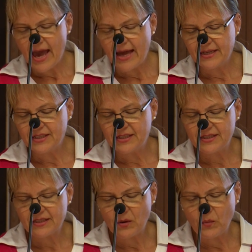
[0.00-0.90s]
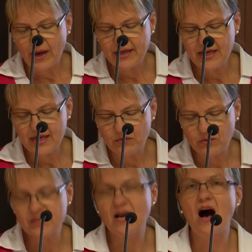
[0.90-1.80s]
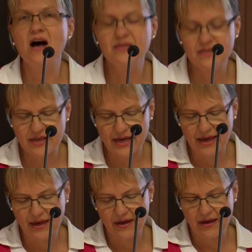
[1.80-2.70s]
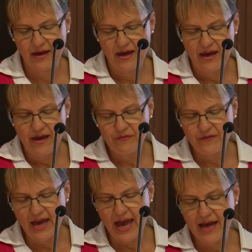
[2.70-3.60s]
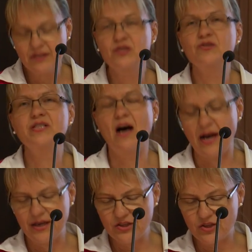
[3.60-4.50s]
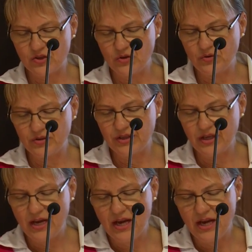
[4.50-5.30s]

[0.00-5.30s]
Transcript: And when he was asking if he had to die soon,